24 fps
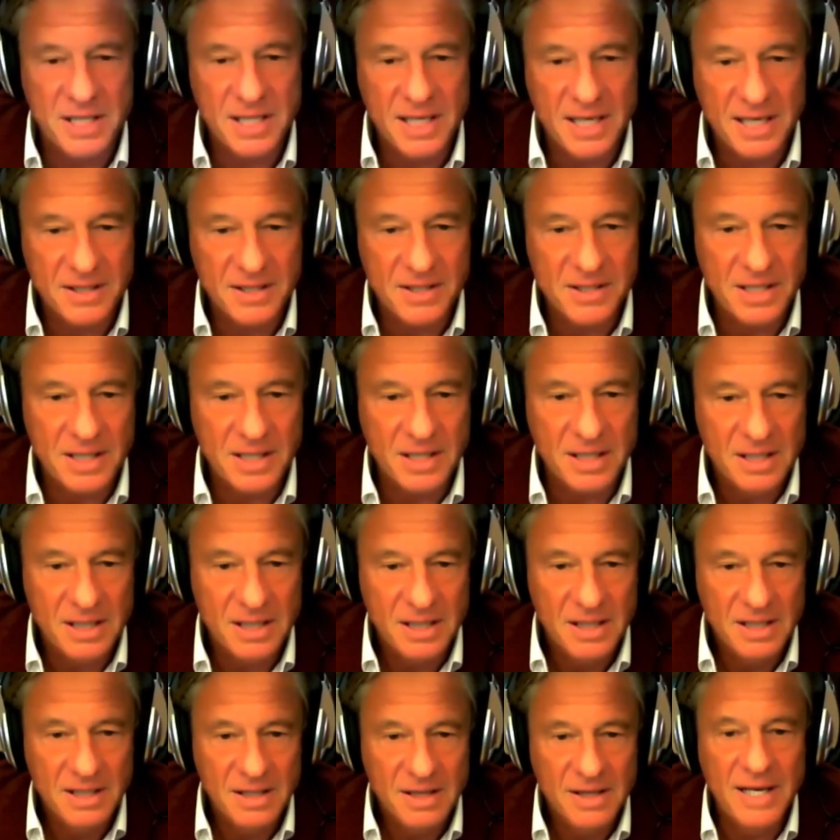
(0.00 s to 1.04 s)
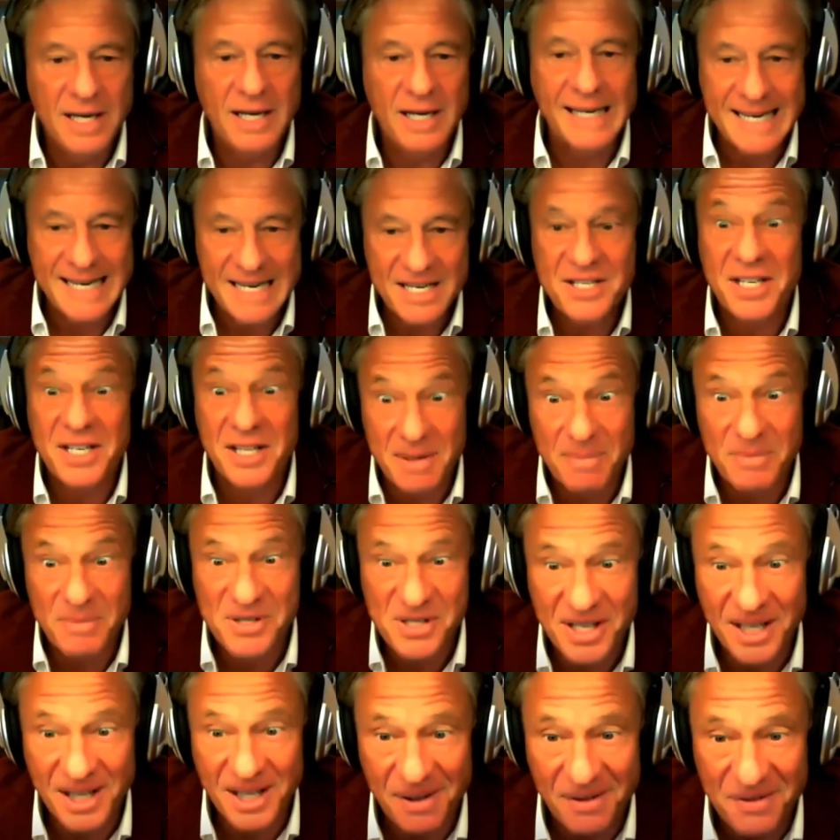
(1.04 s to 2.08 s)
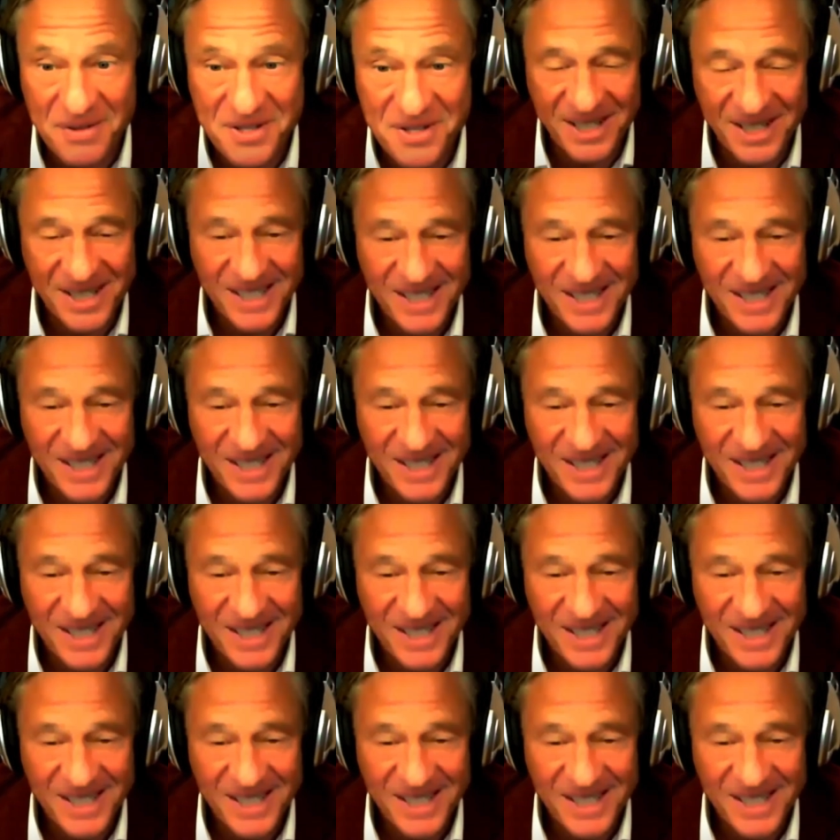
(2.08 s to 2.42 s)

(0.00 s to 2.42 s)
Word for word: the ANC. They're eating themselves.